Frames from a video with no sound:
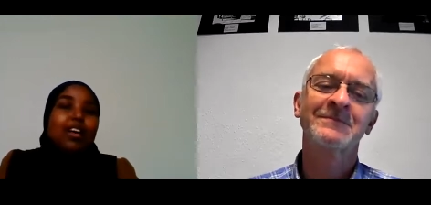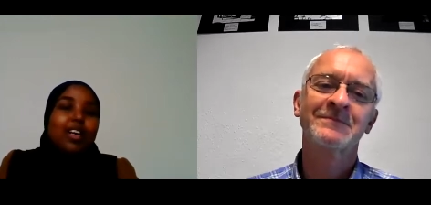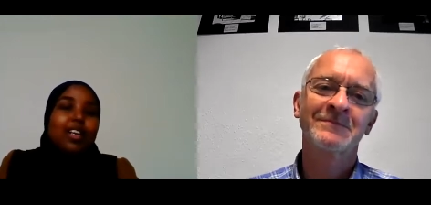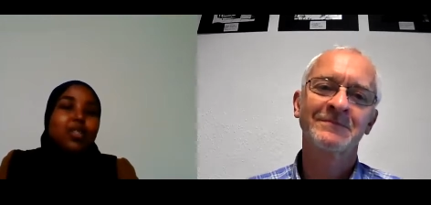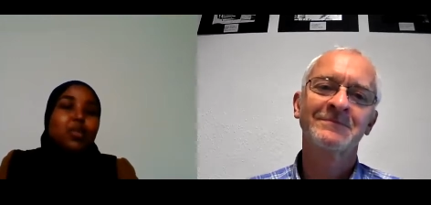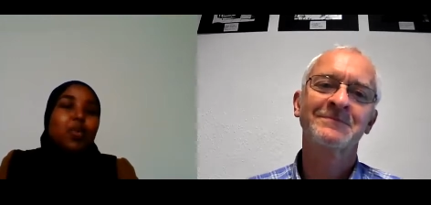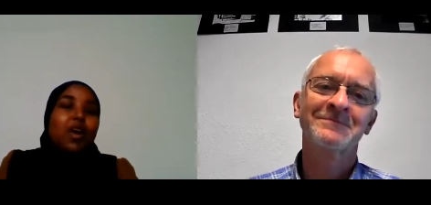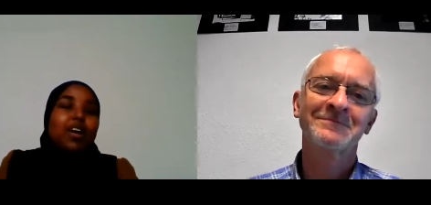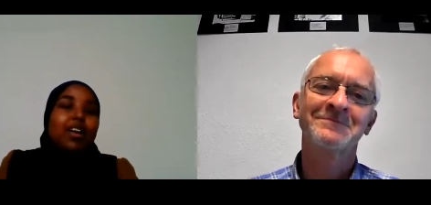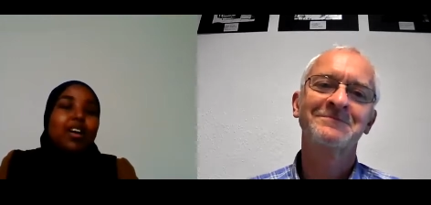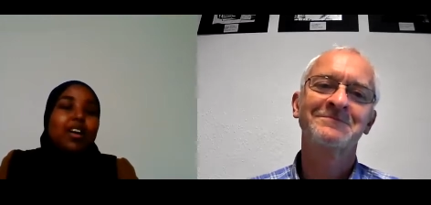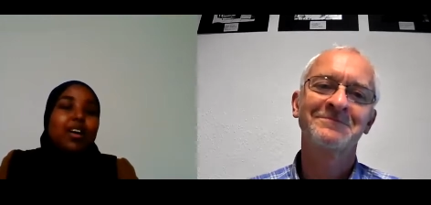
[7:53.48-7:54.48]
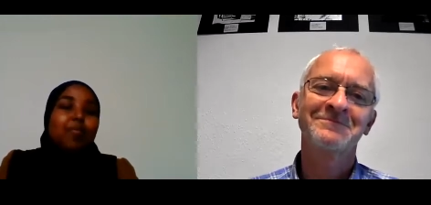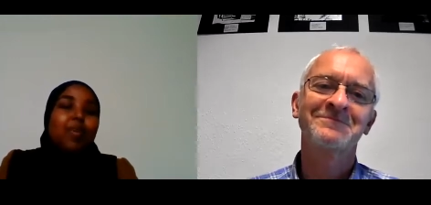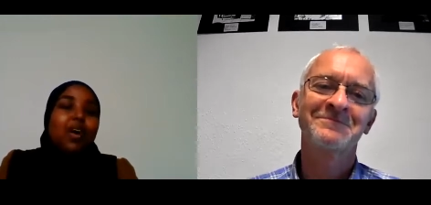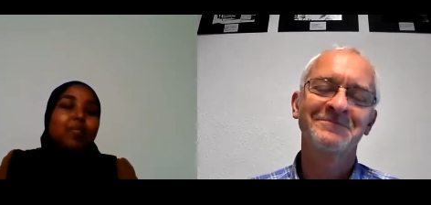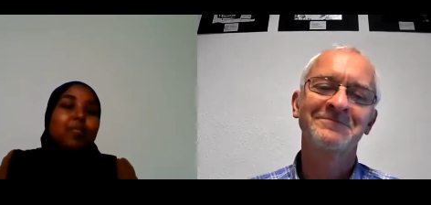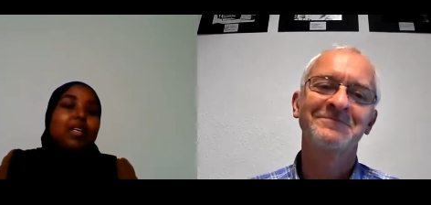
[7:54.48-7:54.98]
Speaker 1: Hence why um,
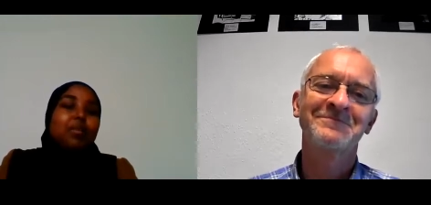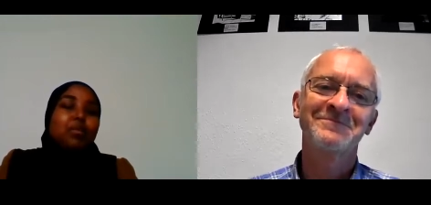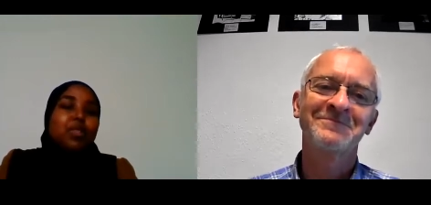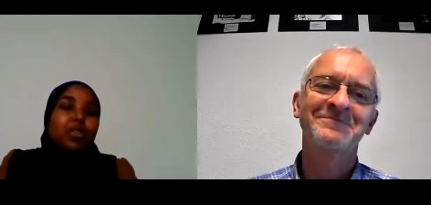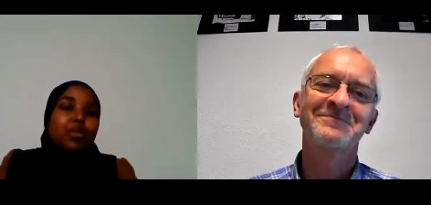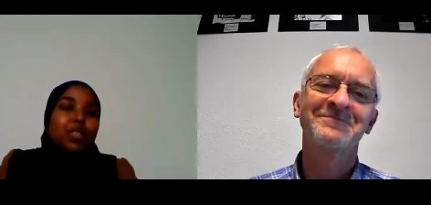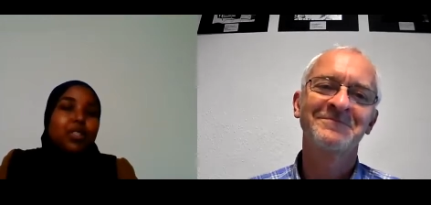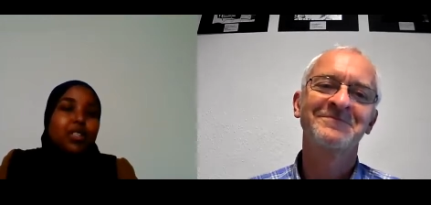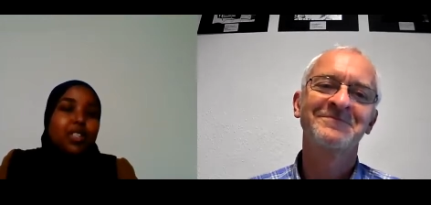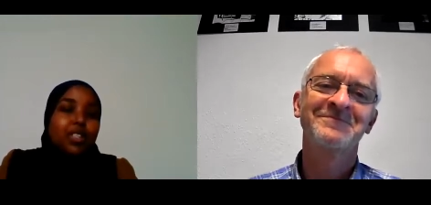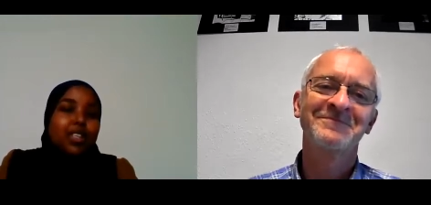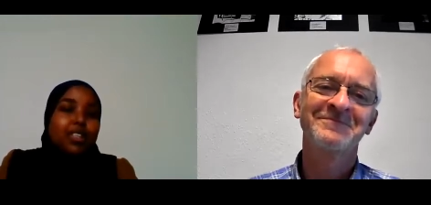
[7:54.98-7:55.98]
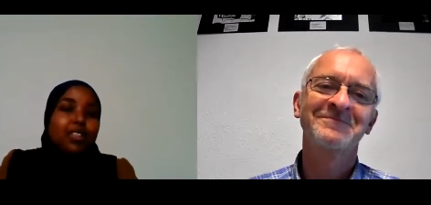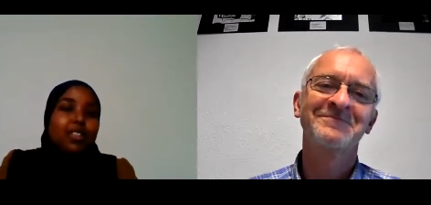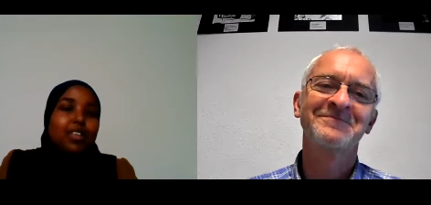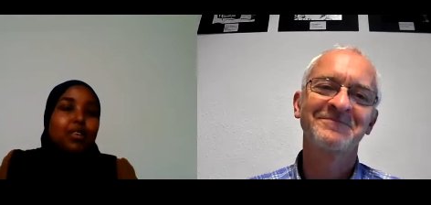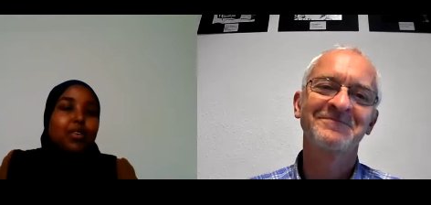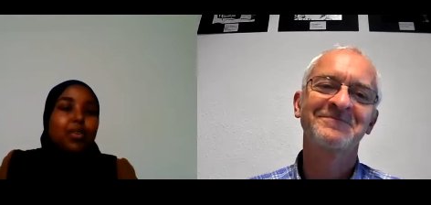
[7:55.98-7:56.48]
I believe was a great success
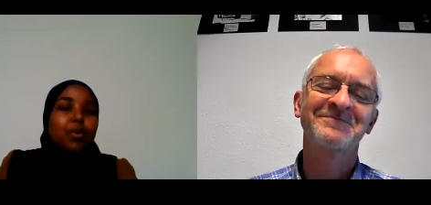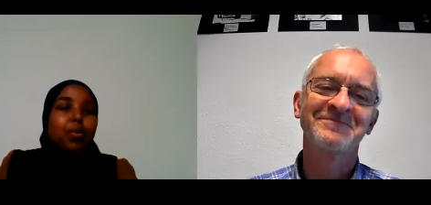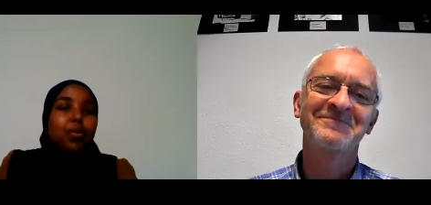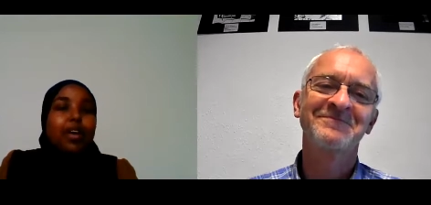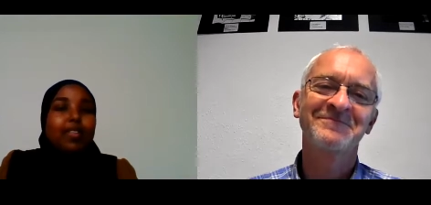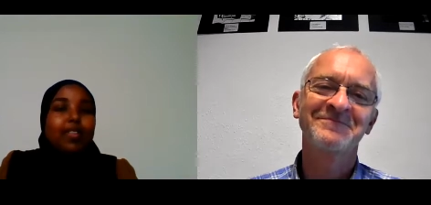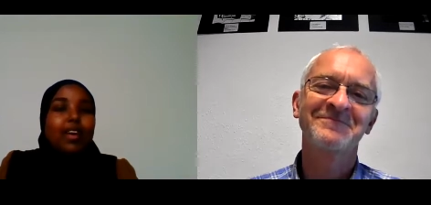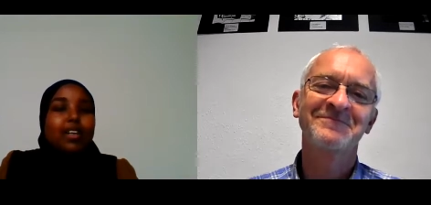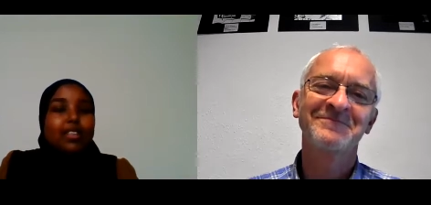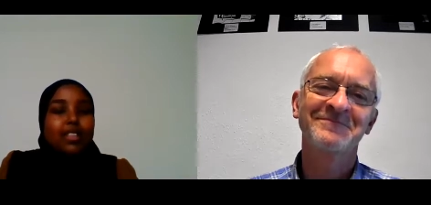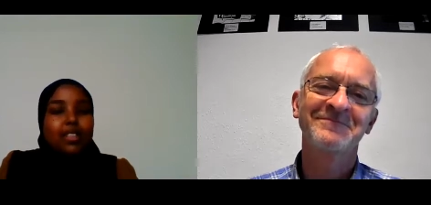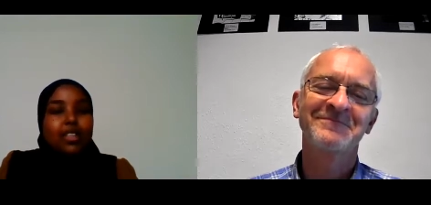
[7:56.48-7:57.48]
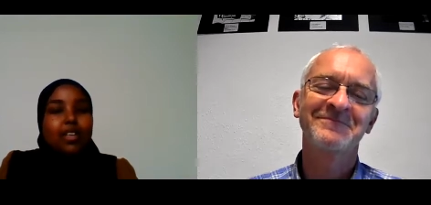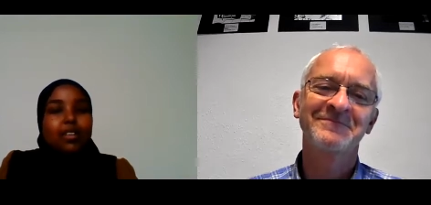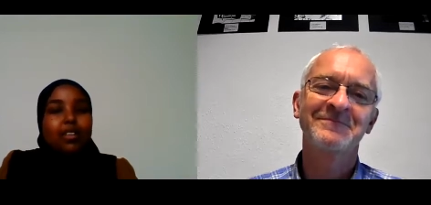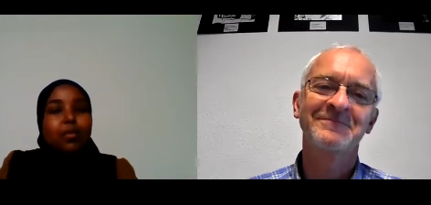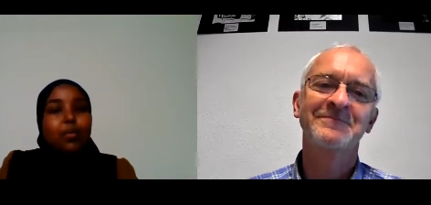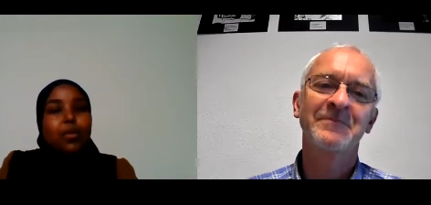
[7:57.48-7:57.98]
that, you know, we had that
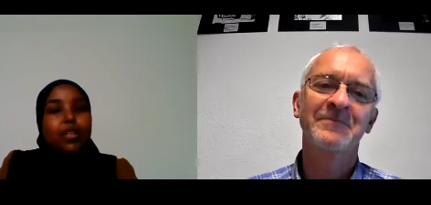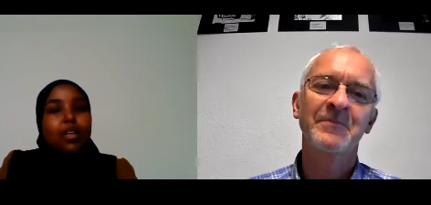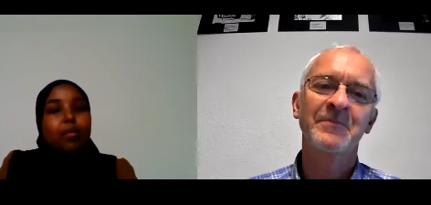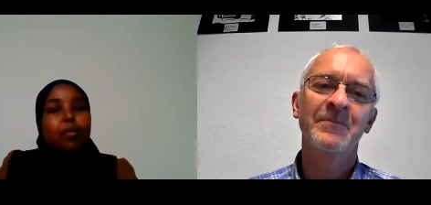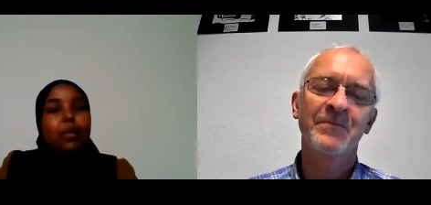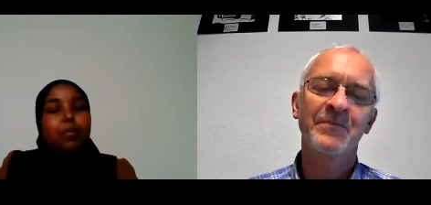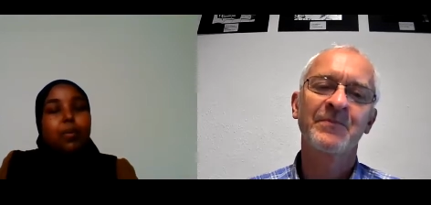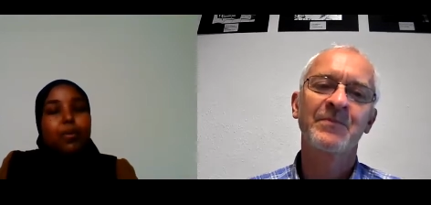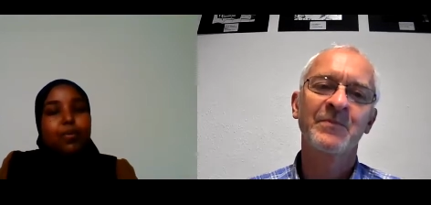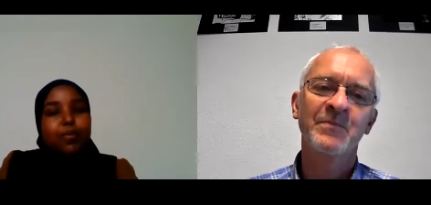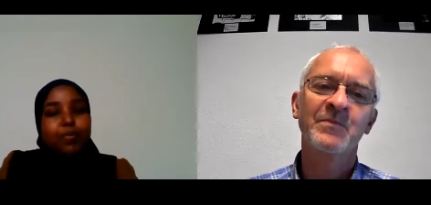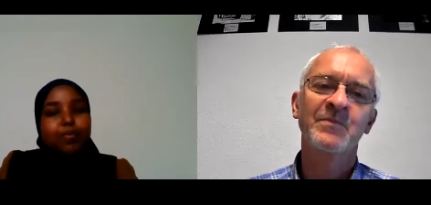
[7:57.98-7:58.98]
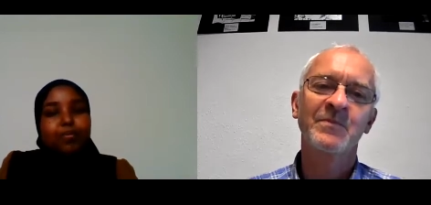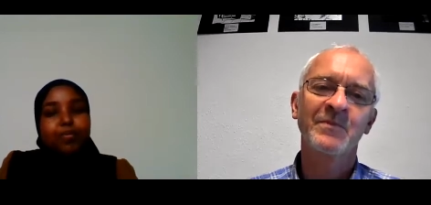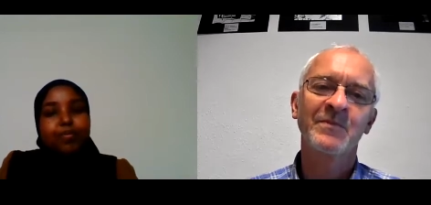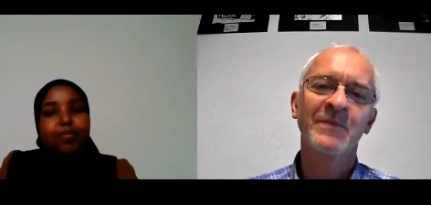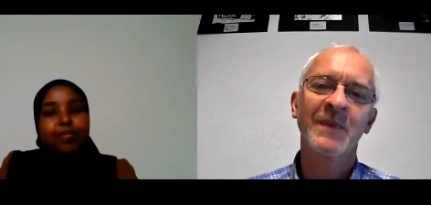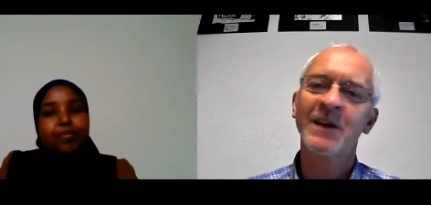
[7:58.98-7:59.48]
understanding with the young people.
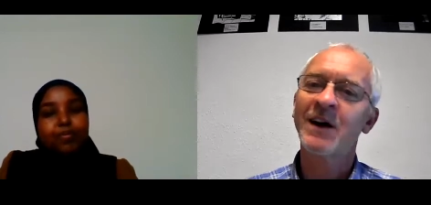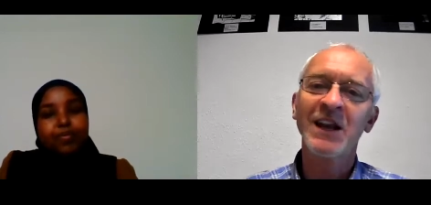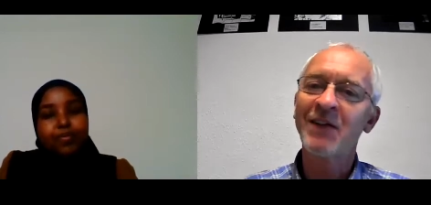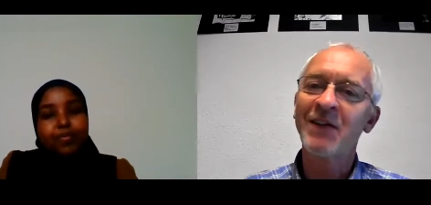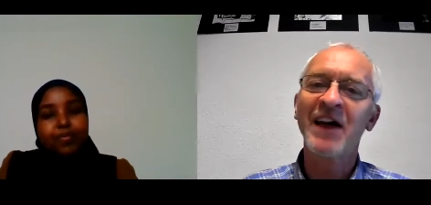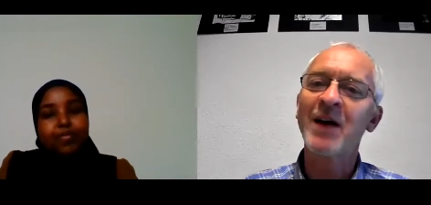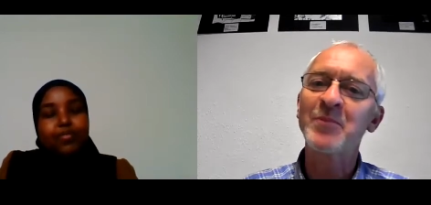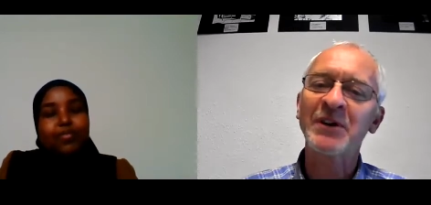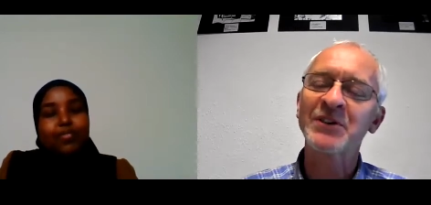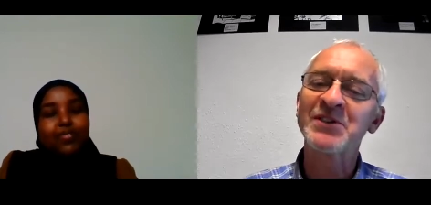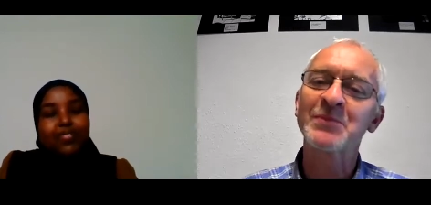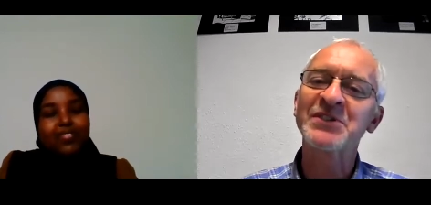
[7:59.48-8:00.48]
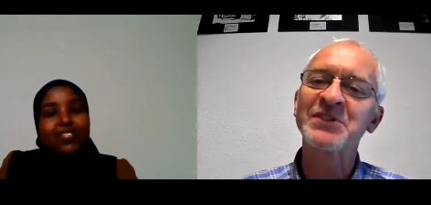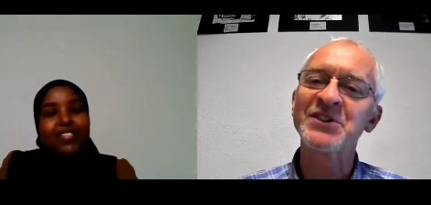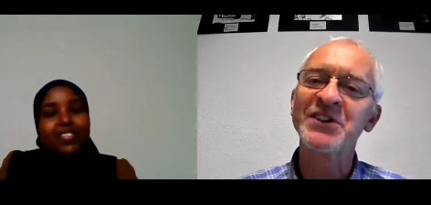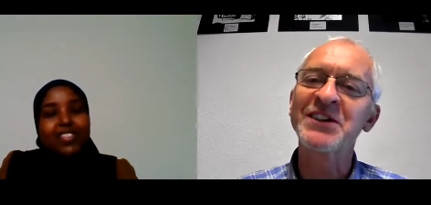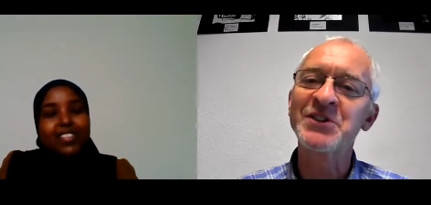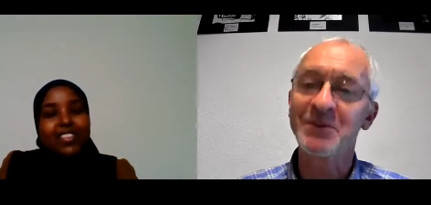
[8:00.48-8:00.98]
Speaker 2: I love that because I was going to
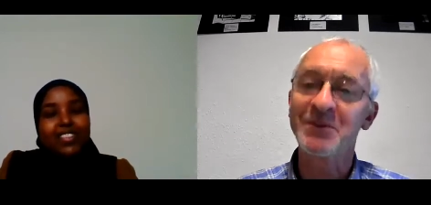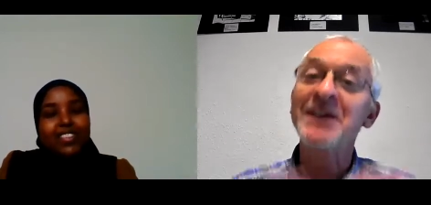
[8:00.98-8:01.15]
say to you, my